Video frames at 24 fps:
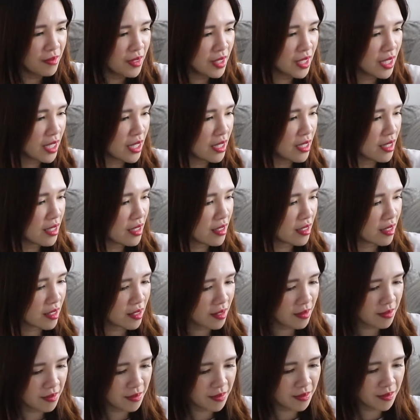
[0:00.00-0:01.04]
Done.
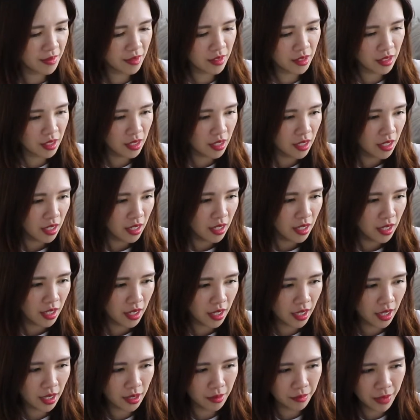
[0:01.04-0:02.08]

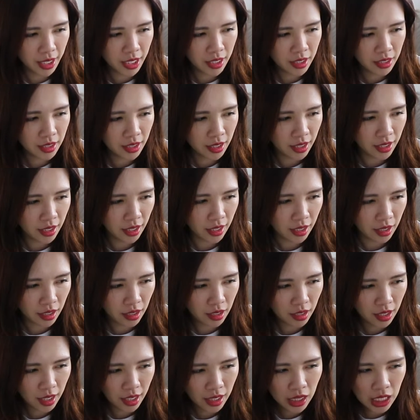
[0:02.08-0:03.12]
And mixing it.
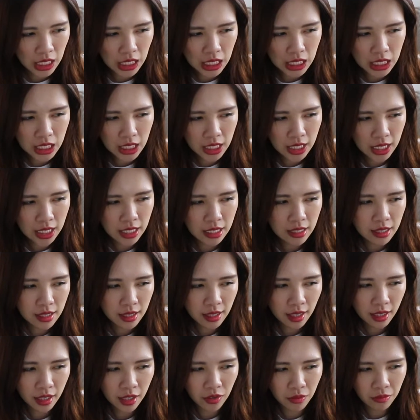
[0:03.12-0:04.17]
I think it says
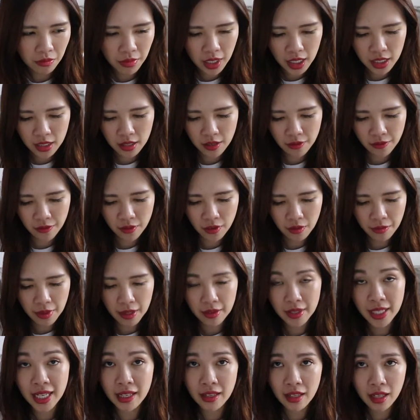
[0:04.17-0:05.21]
like you mix it for about
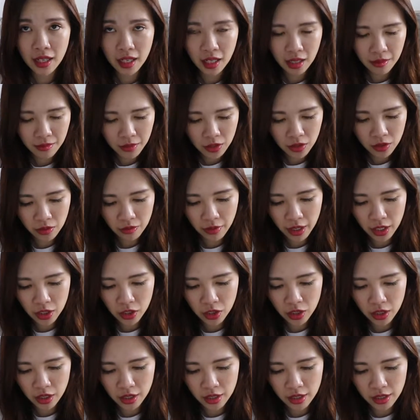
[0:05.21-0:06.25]
10 times to make
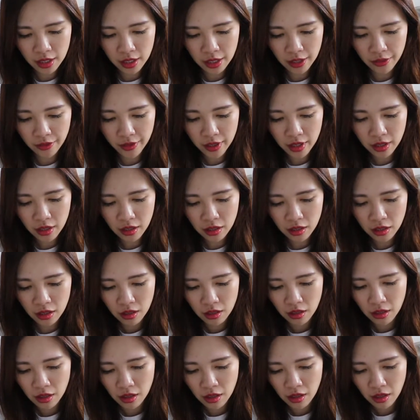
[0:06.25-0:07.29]
sure it's even.
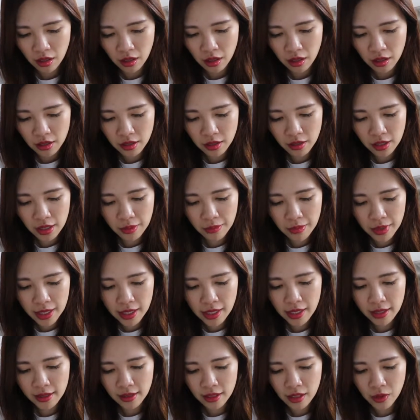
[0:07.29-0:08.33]
So
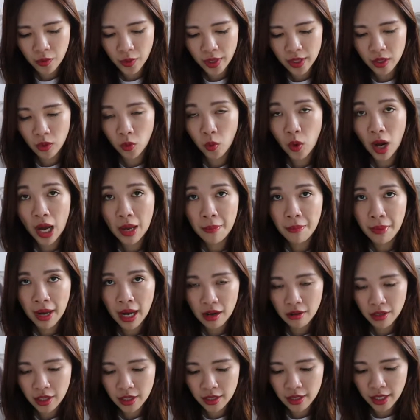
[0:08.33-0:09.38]
immediately when the white
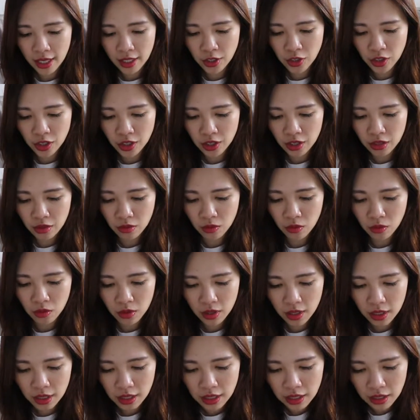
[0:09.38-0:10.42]
powder touches the
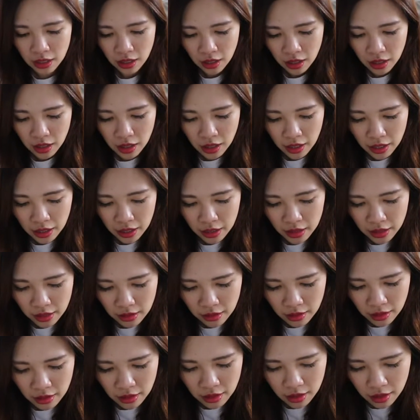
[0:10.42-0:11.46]
water, it
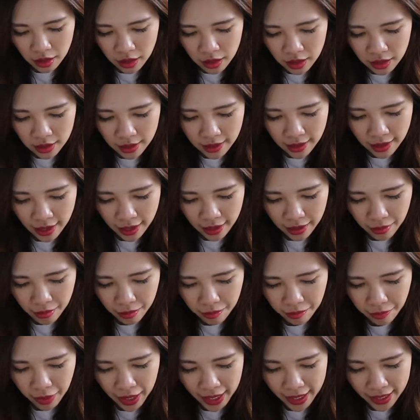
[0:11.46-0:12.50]
turns this light
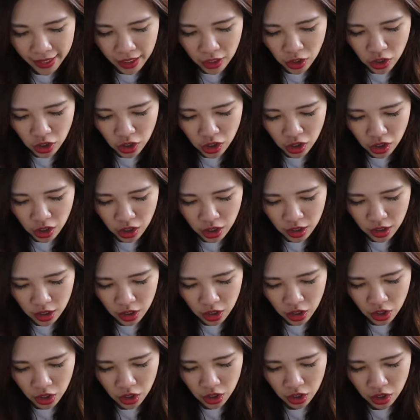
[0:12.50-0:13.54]
beigey
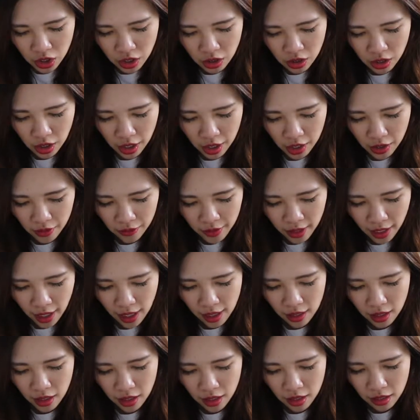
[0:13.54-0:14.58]
shade of
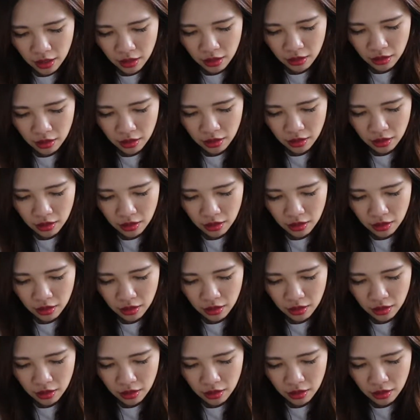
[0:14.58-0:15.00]
color.